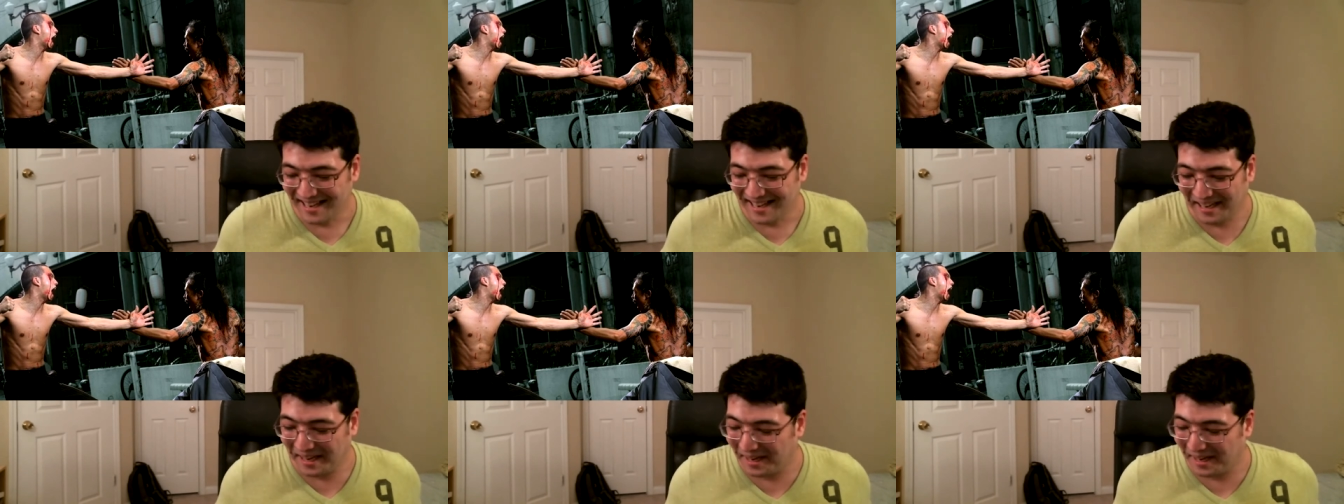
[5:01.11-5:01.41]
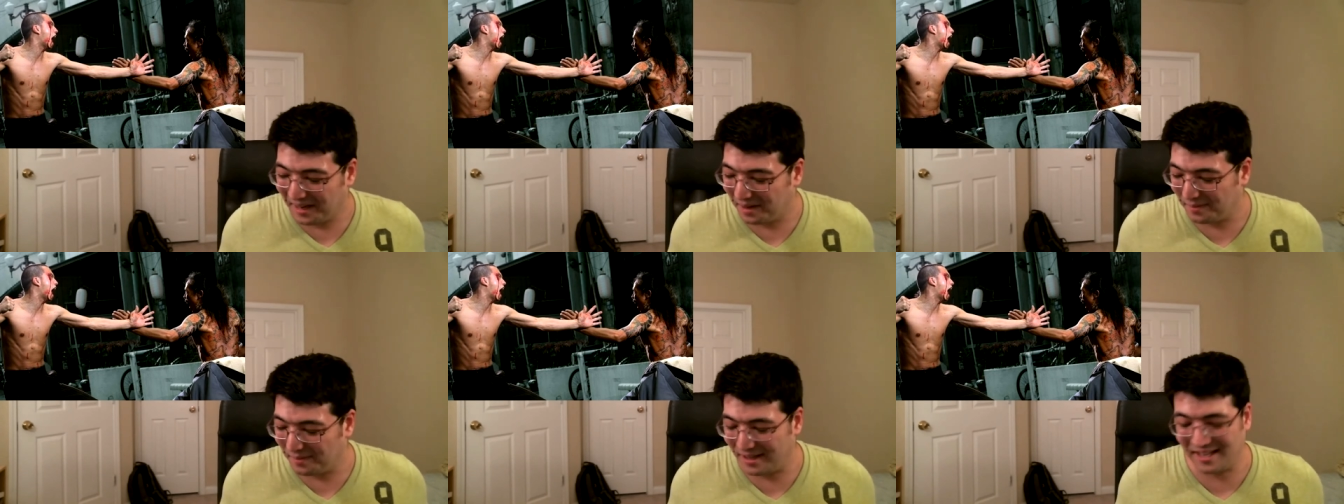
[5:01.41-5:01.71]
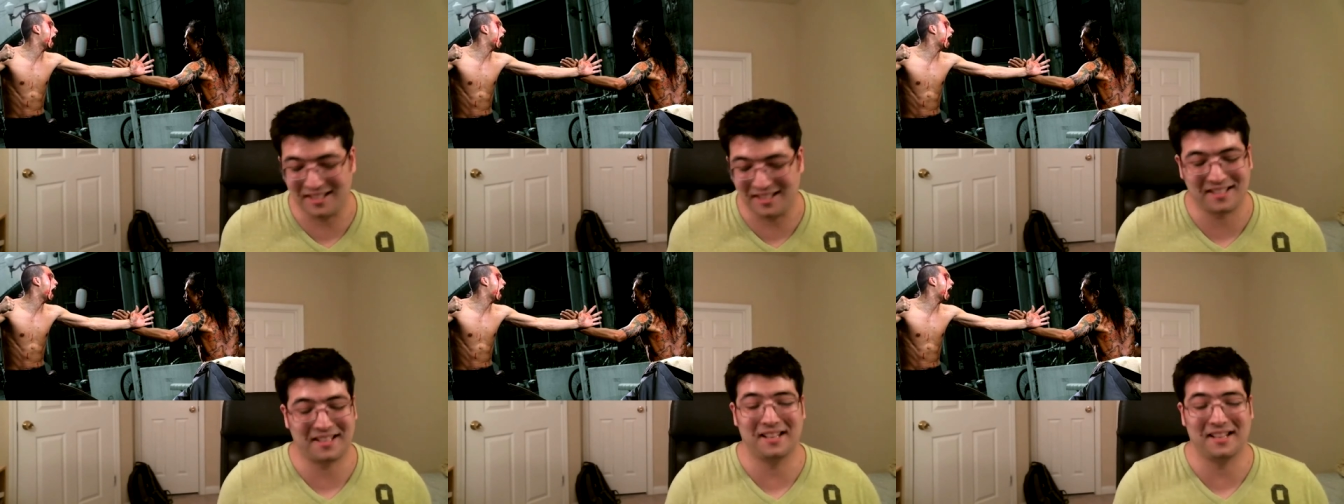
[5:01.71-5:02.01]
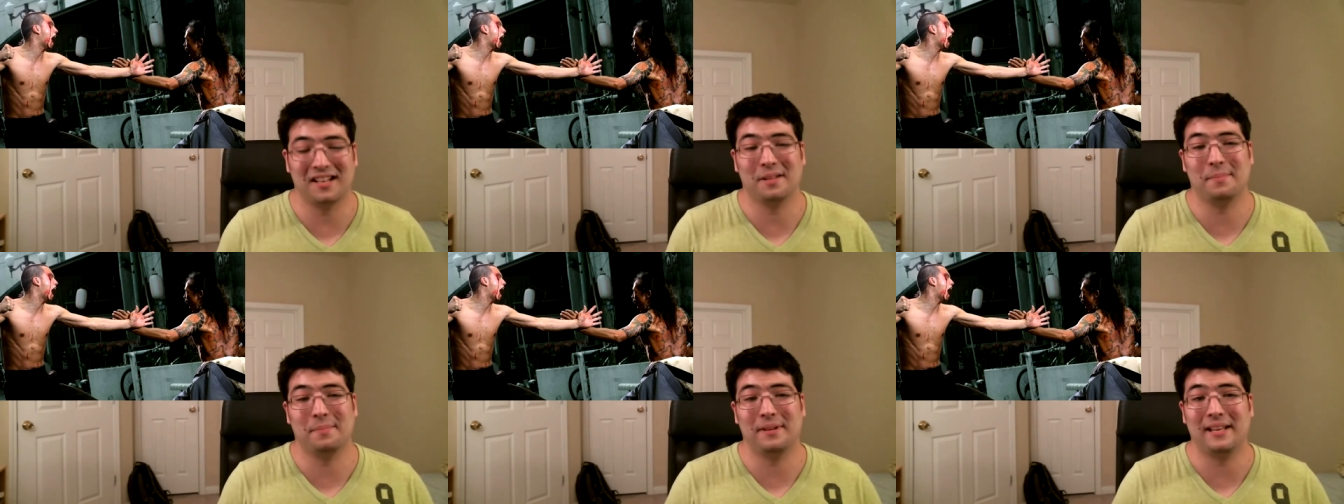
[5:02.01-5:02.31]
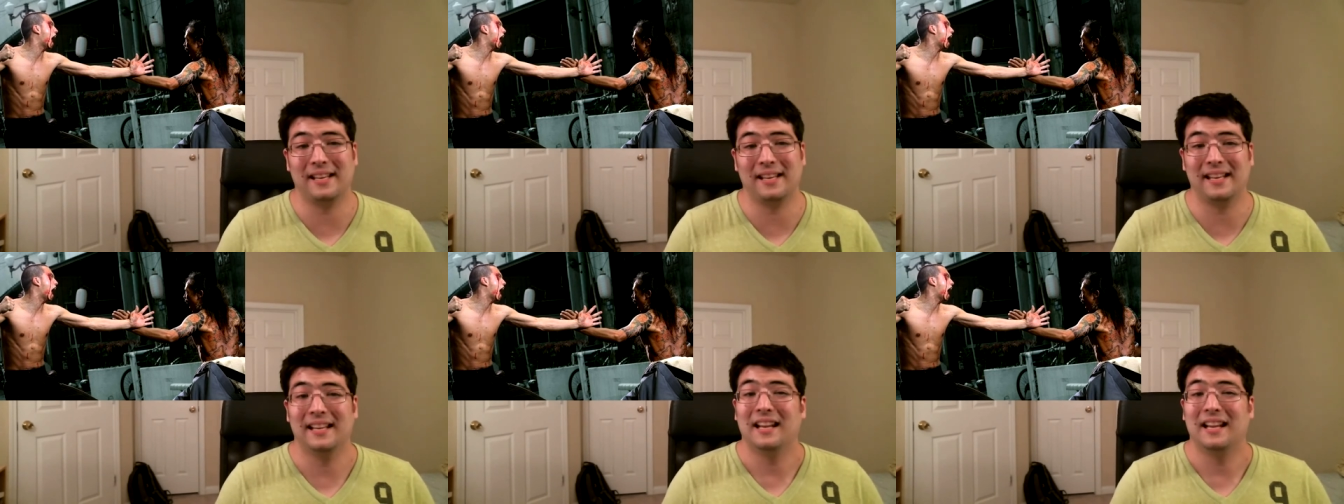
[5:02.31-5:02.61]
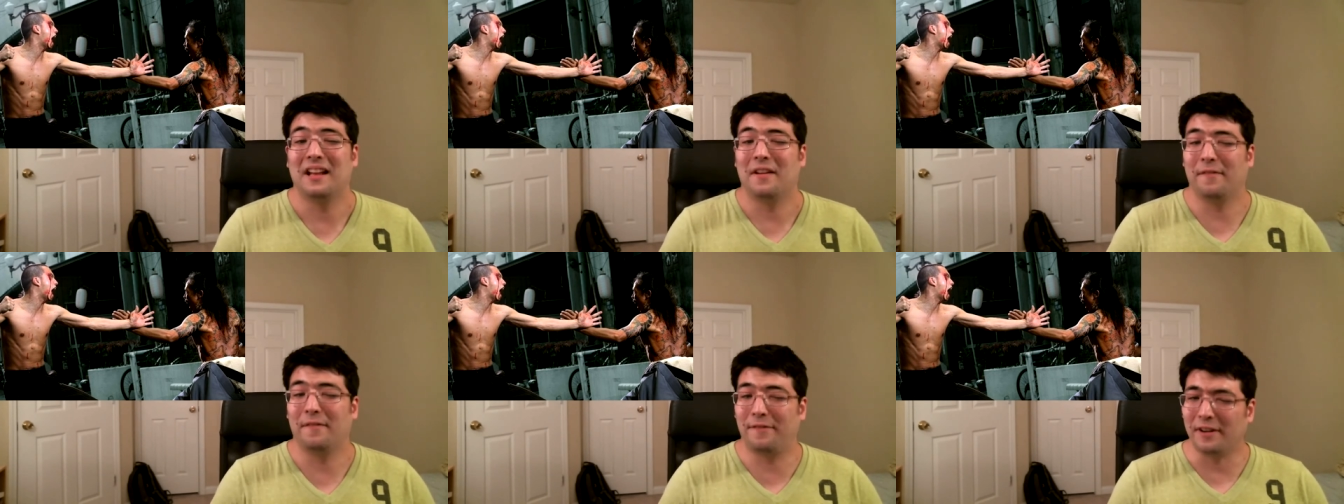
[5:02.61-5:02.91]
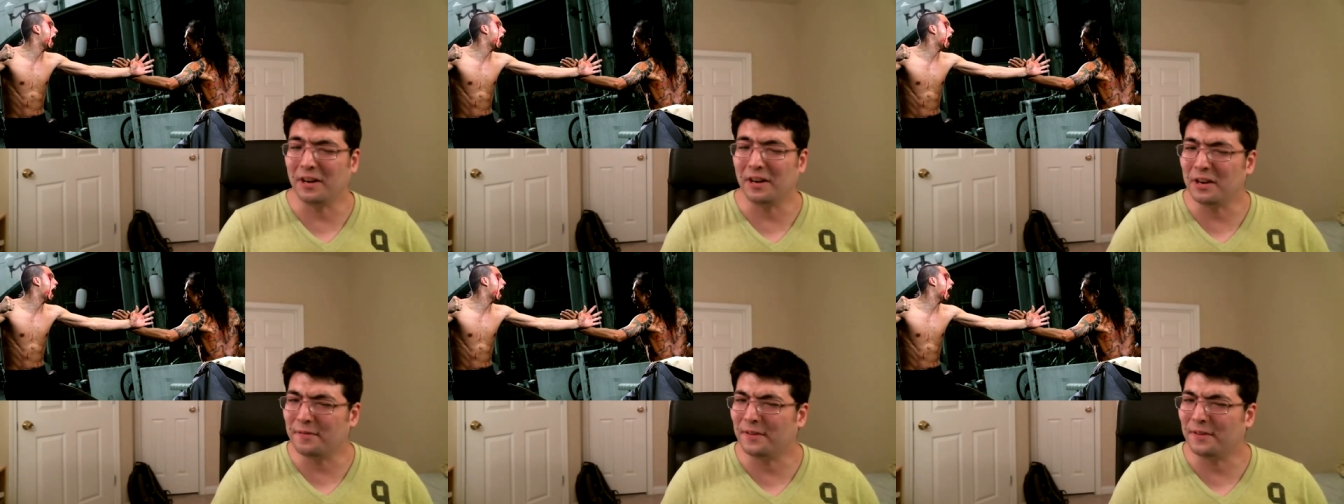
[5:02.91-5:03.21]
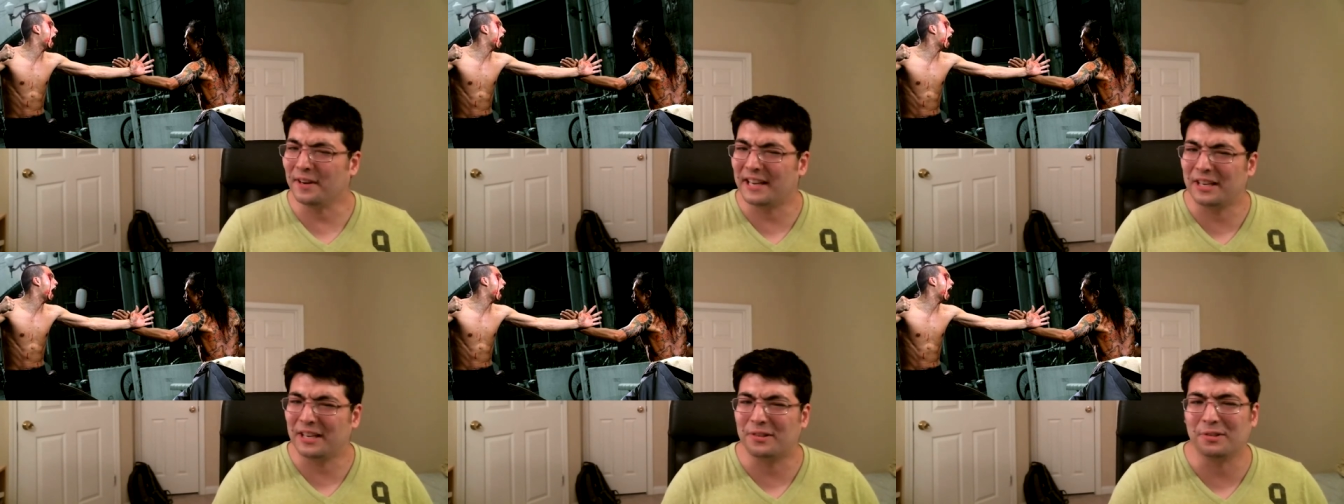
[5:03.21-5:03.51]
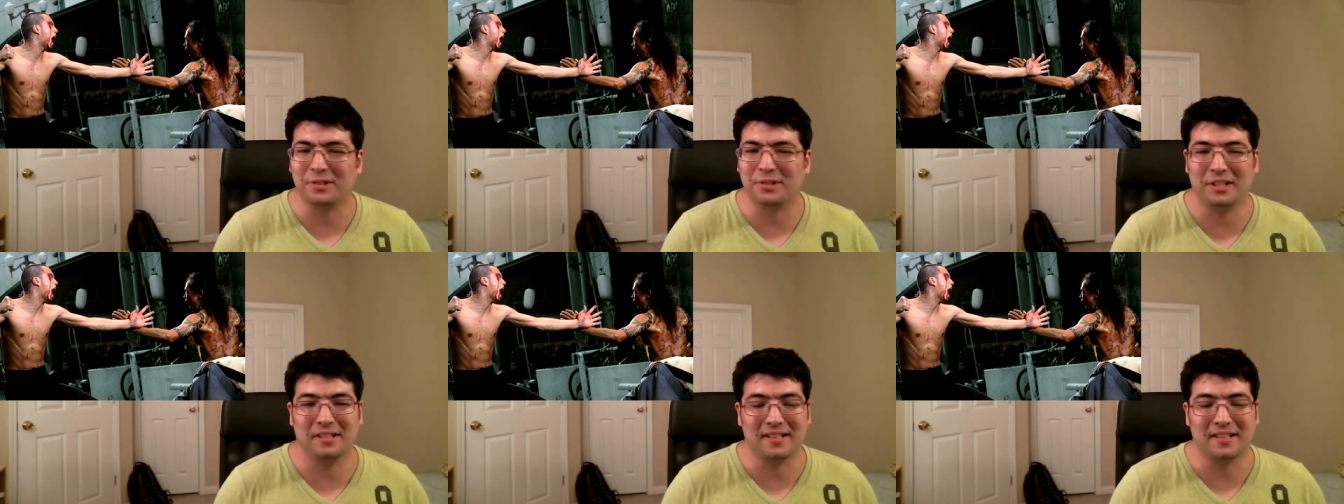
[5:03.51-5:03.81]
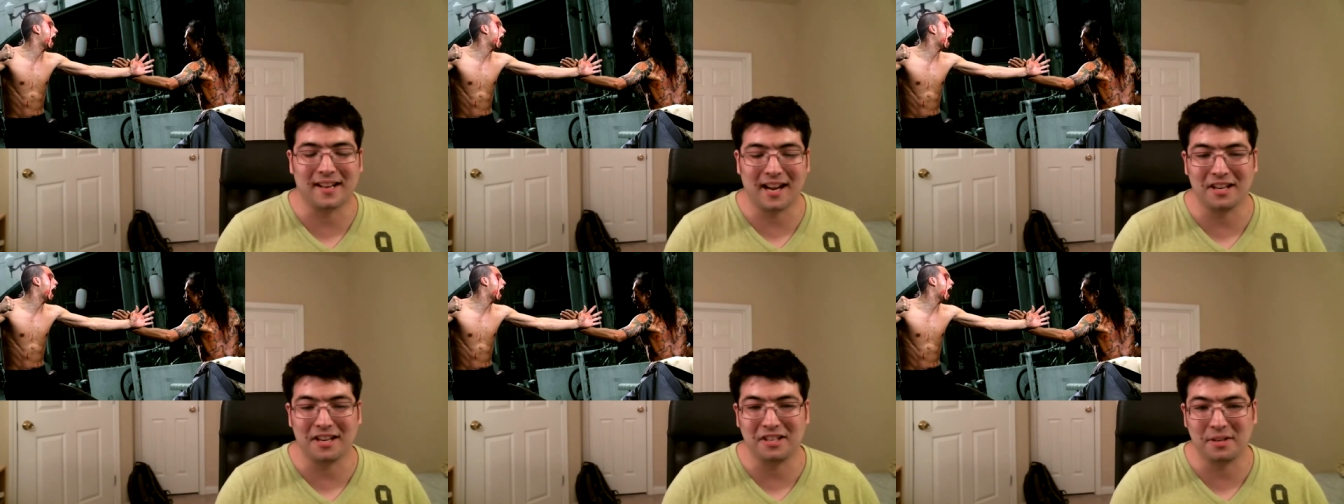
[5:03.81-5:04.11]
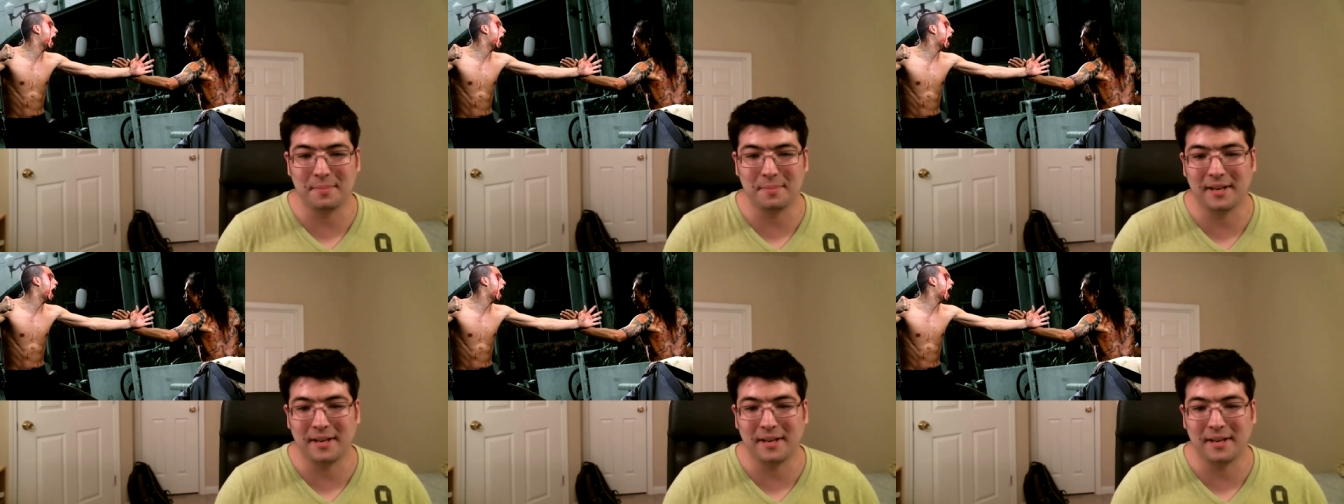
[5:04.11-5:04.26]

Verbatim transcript: Um, it's going to be very, very interesting. Takashi